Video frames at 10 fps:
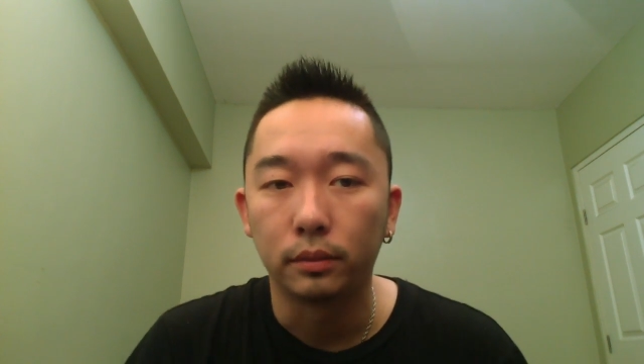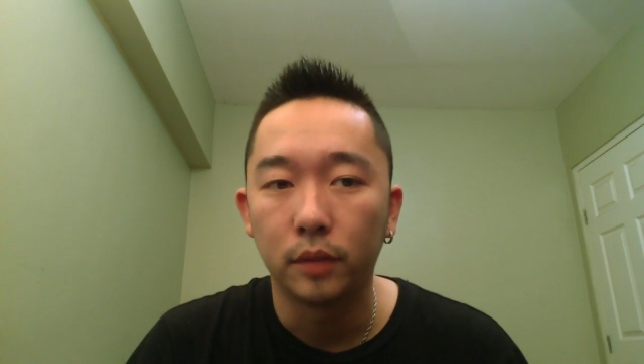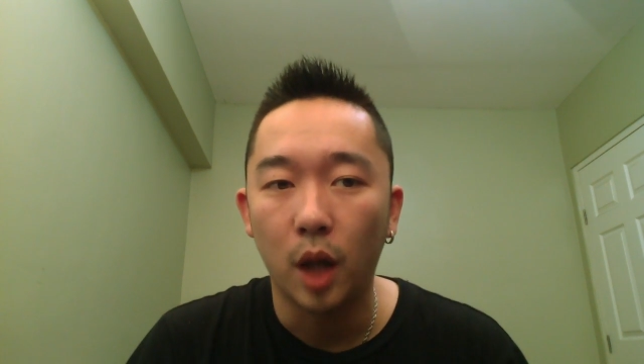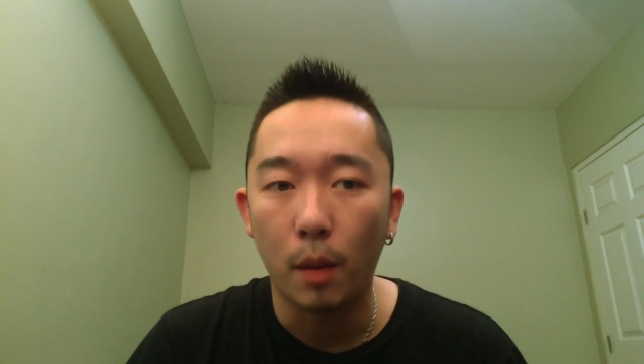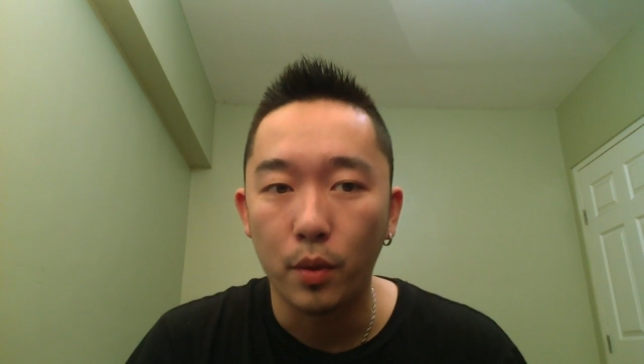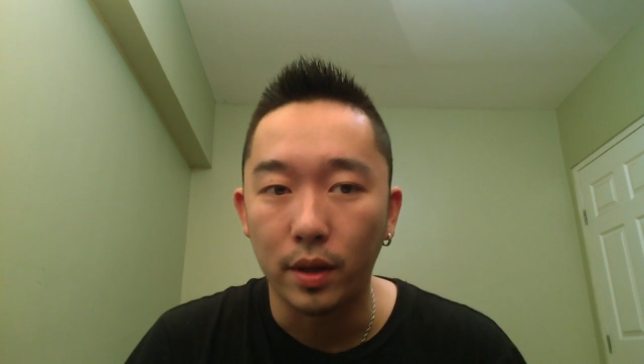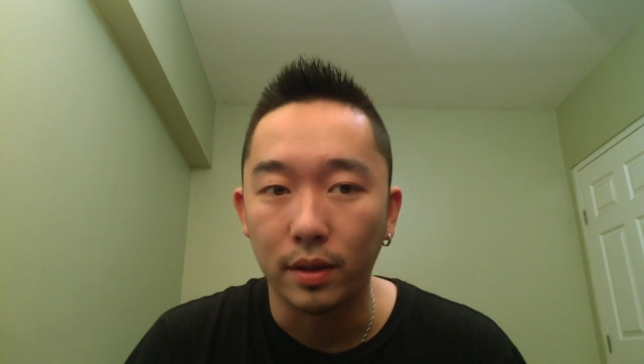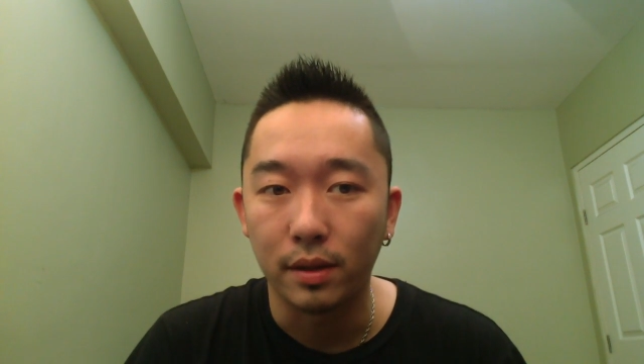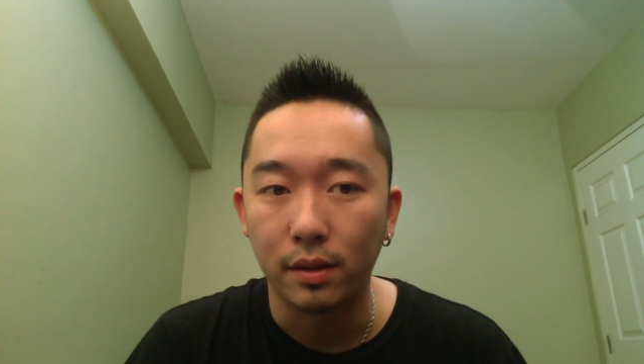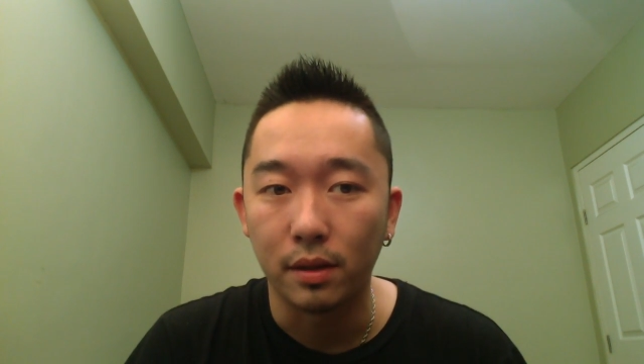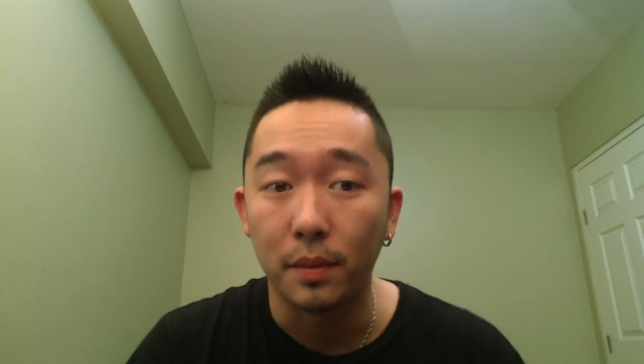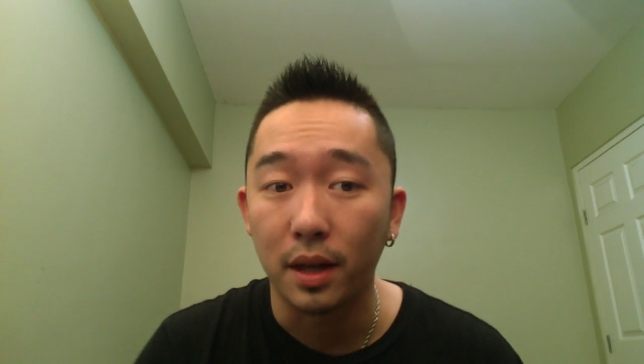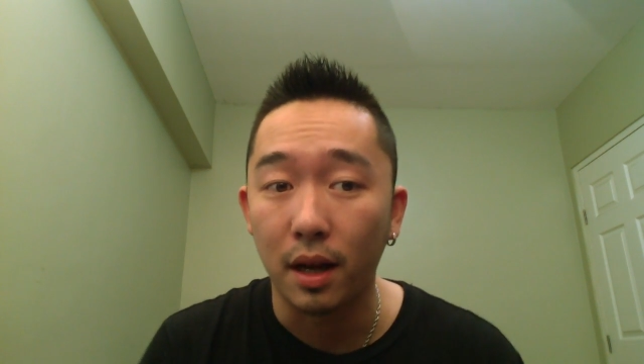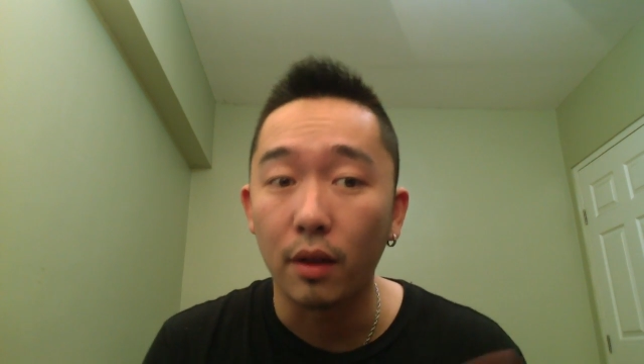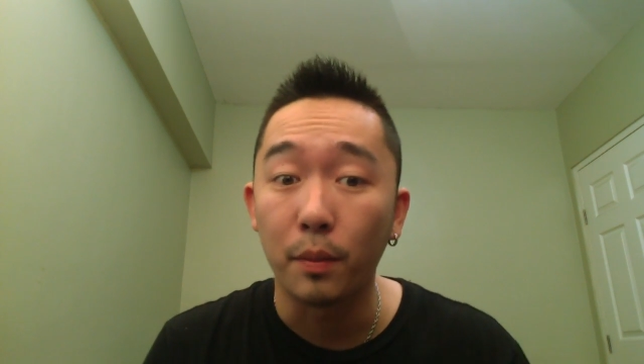operating system and
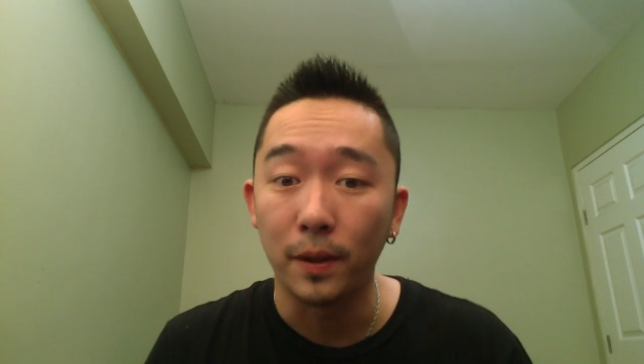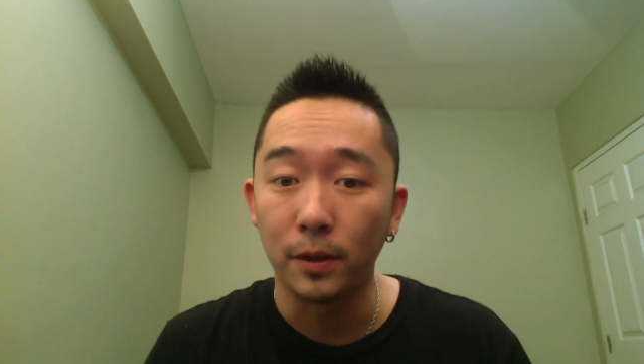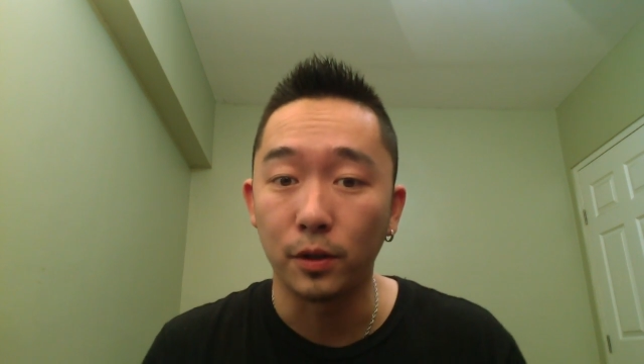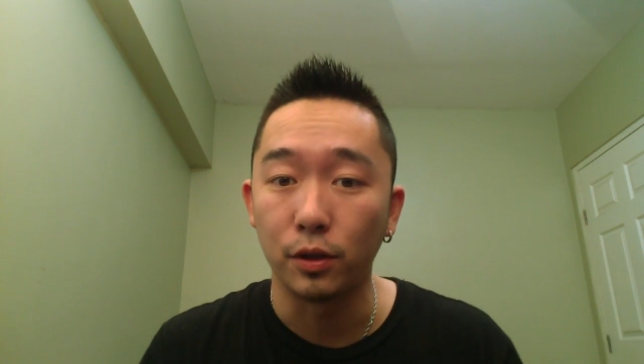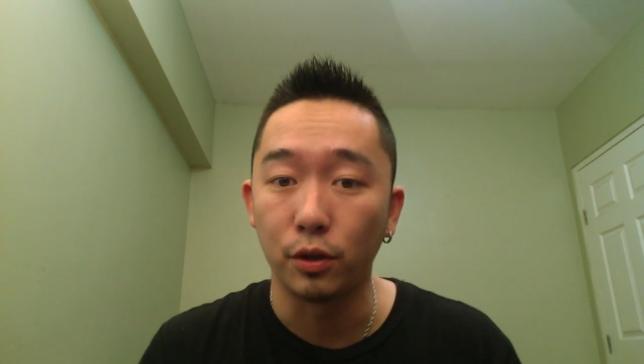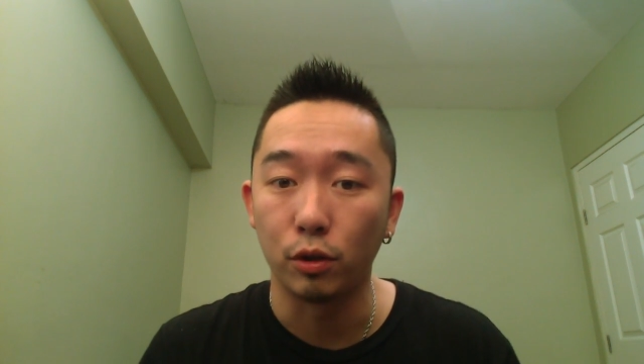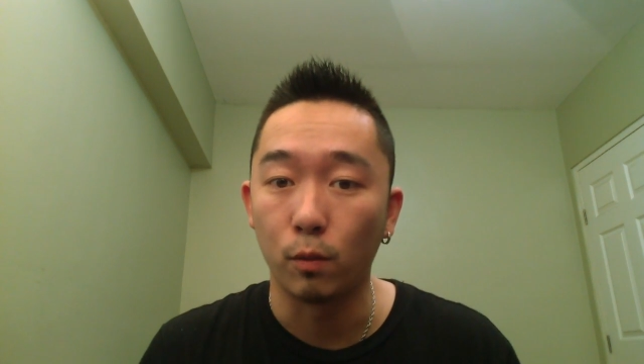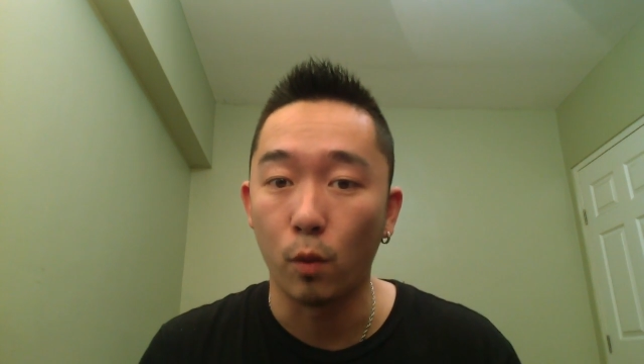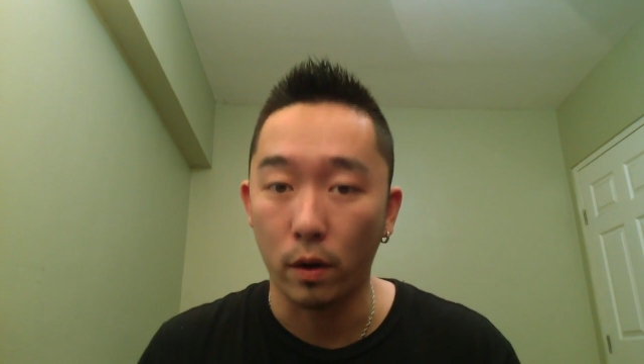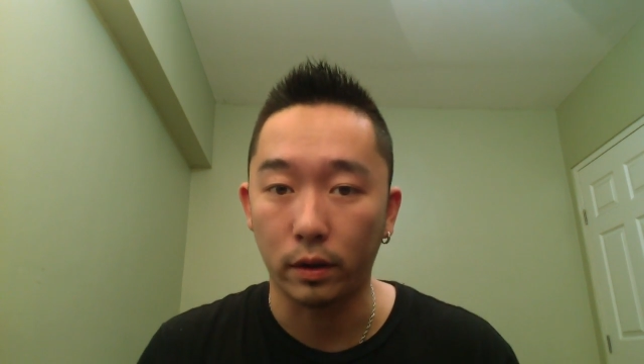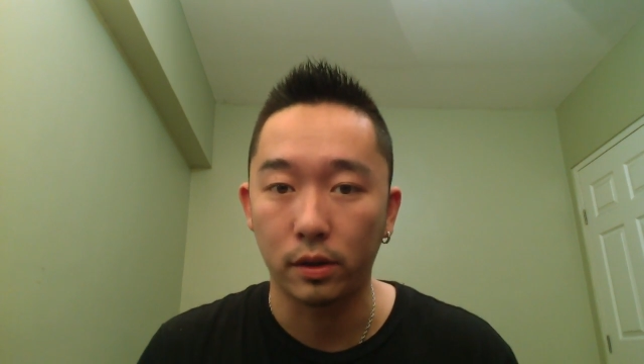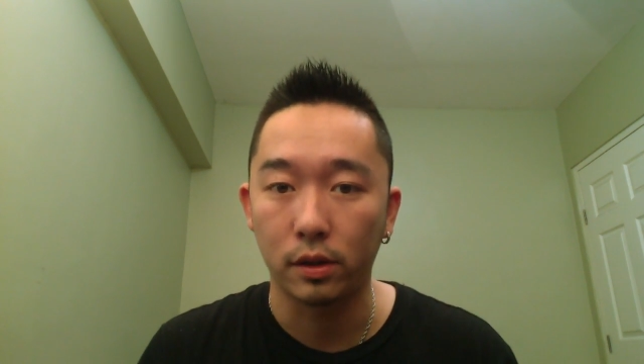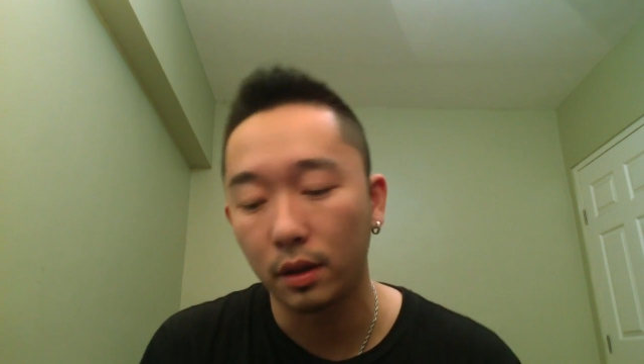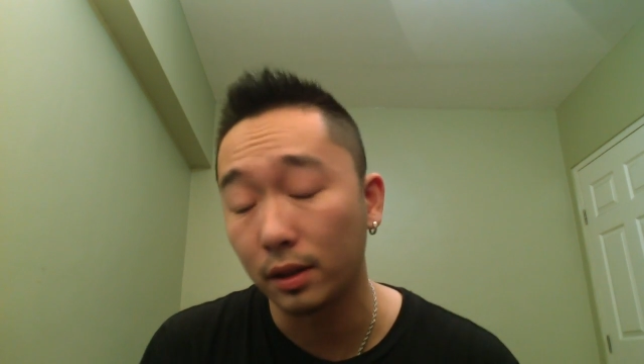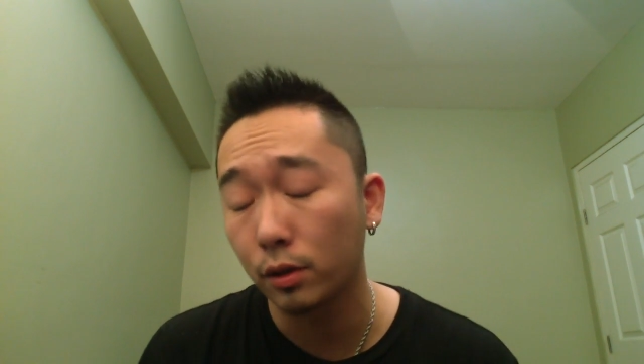how the pinch to zoom works.
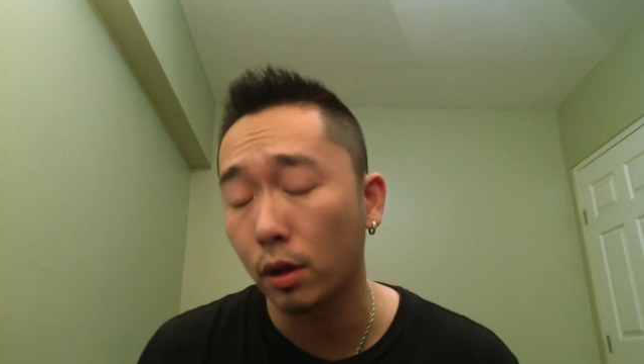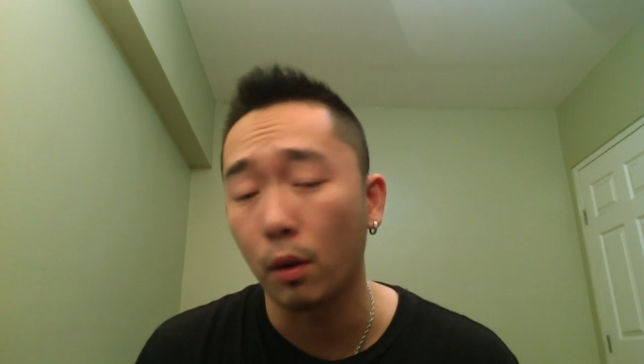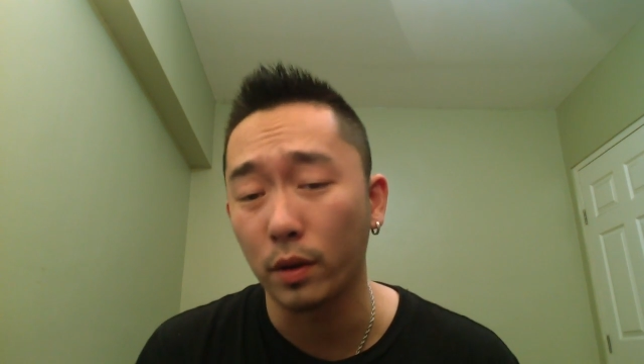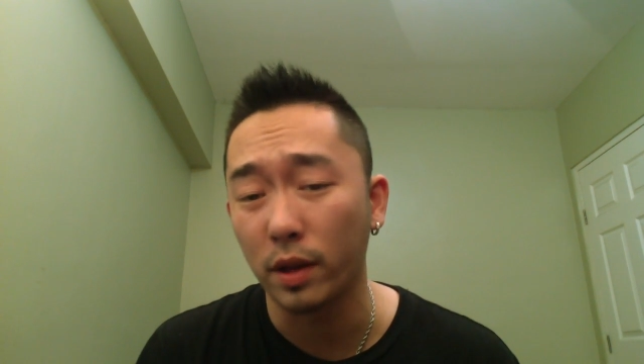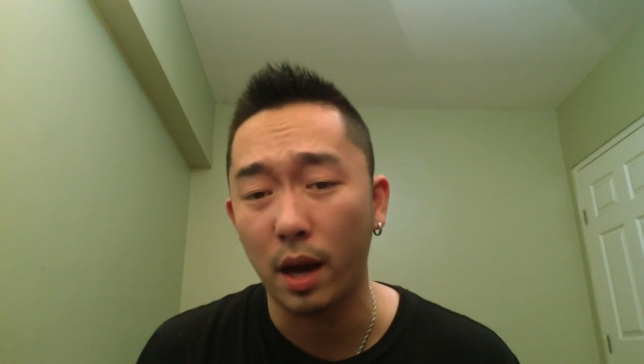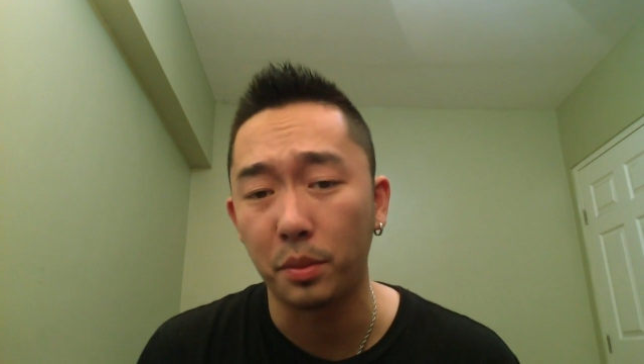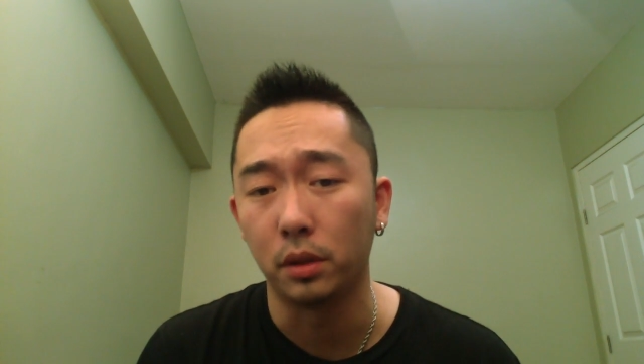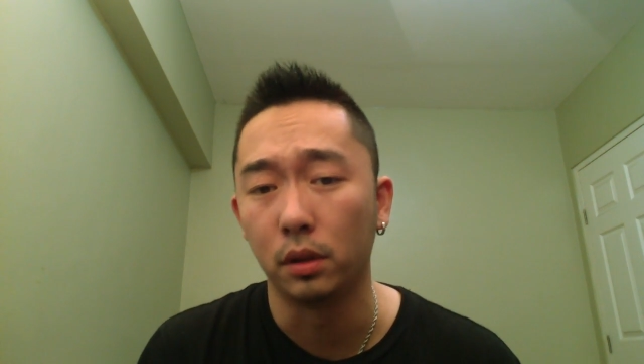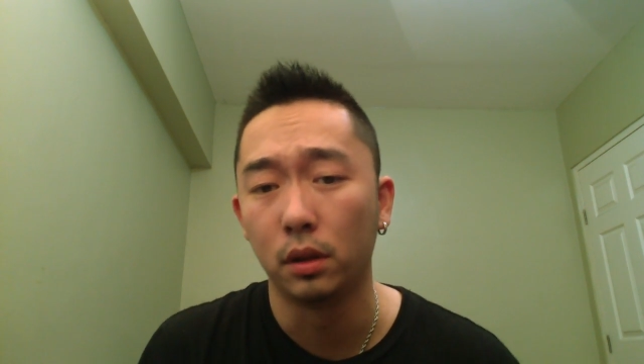Let's start with Apple.